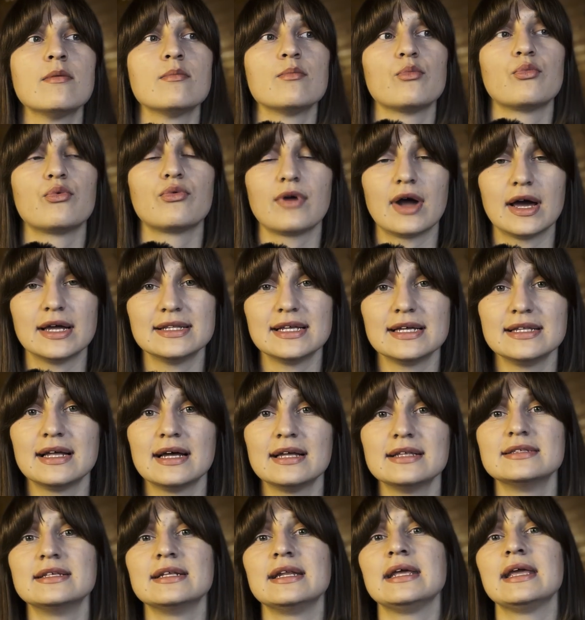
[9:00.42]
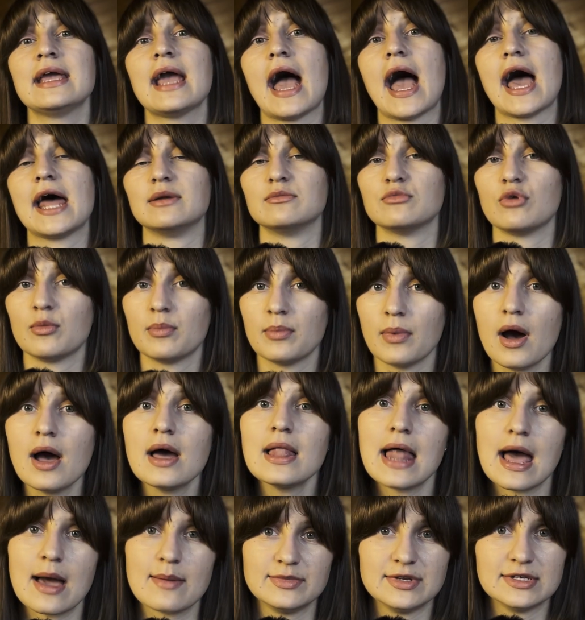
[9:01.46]
brand identity and
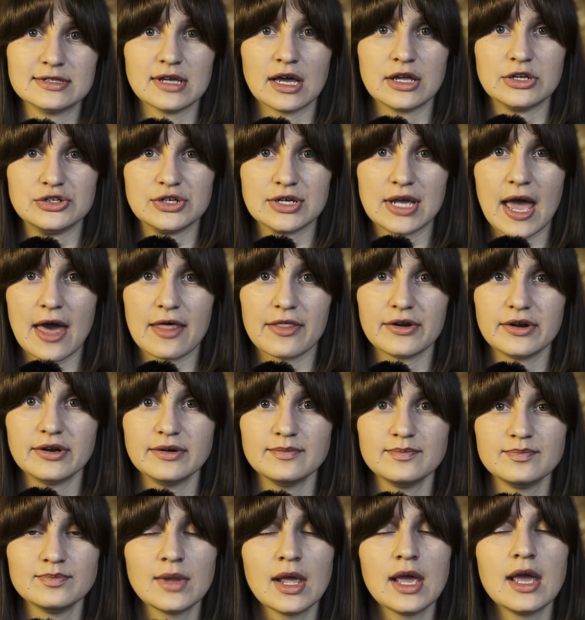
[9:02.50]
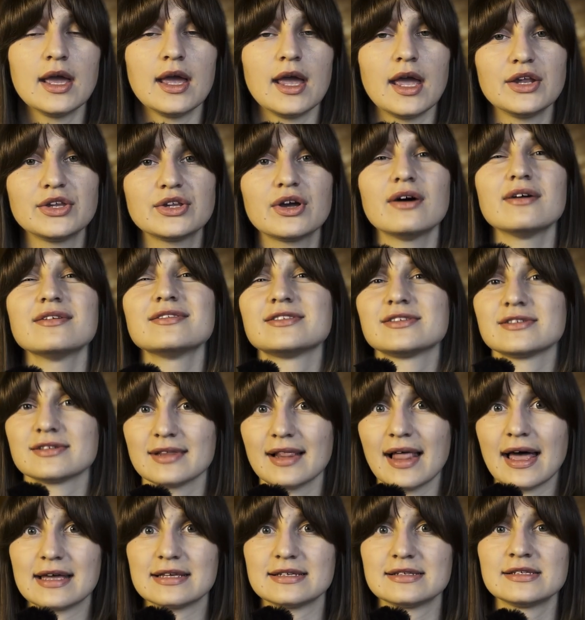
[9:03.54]
mobile app design together. It costs
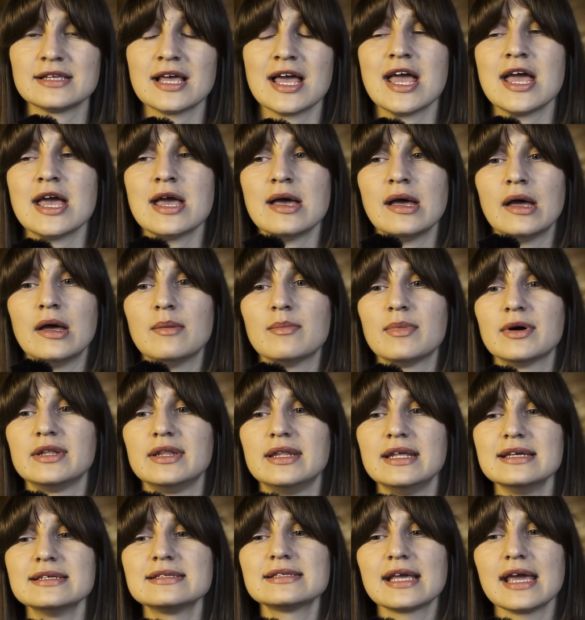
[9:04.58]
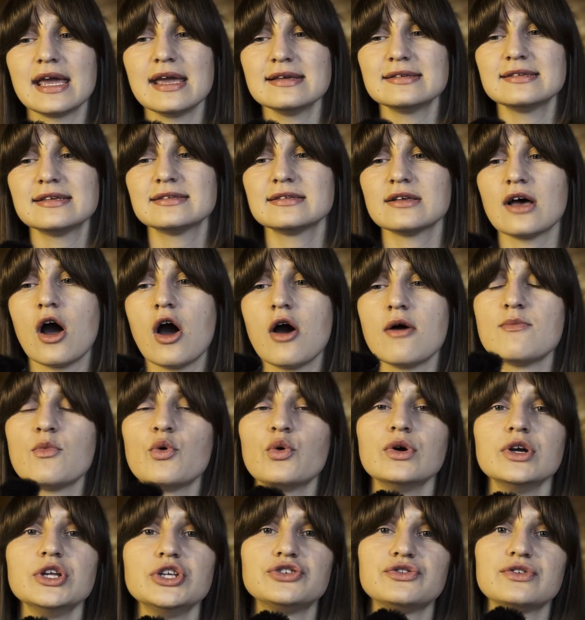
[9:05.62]
less. But these cases are
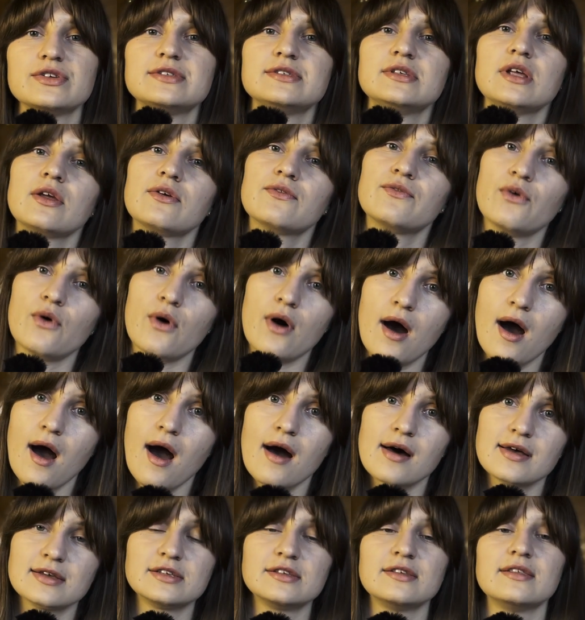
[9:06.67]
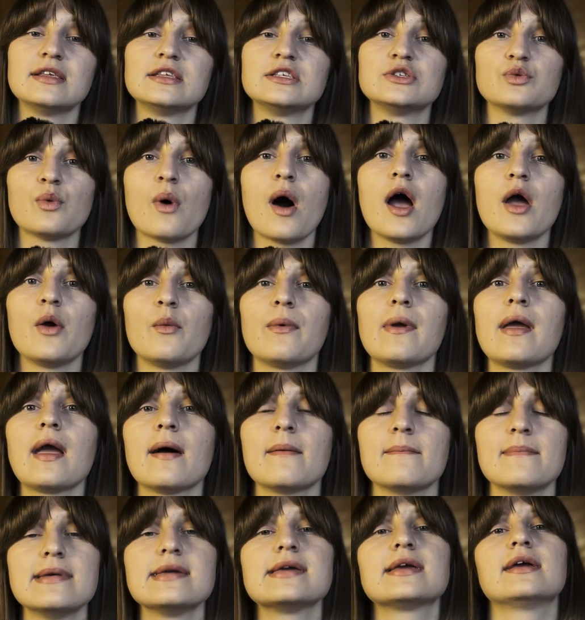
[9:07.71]
more interesting for us. That's why we
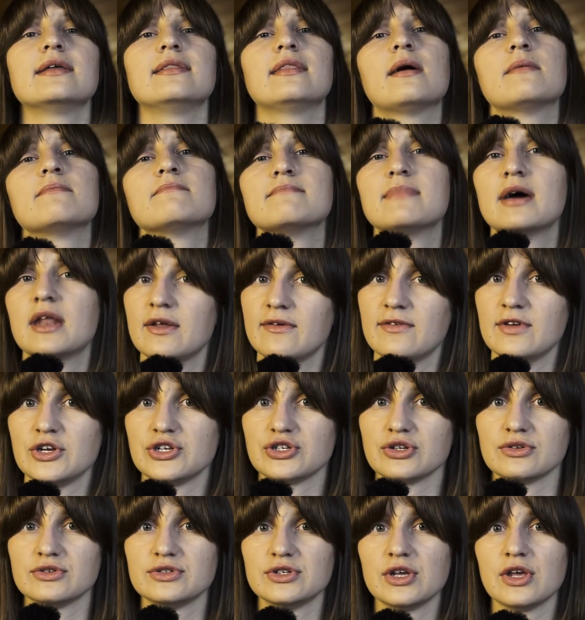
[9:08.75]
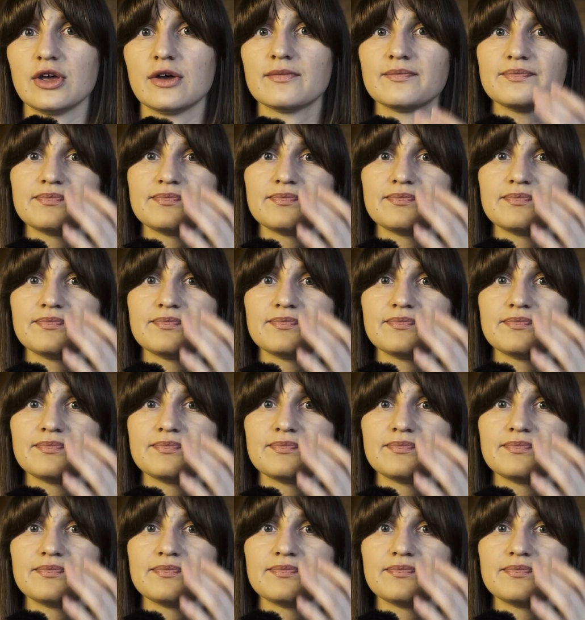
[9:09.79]
are making them beneficial to you.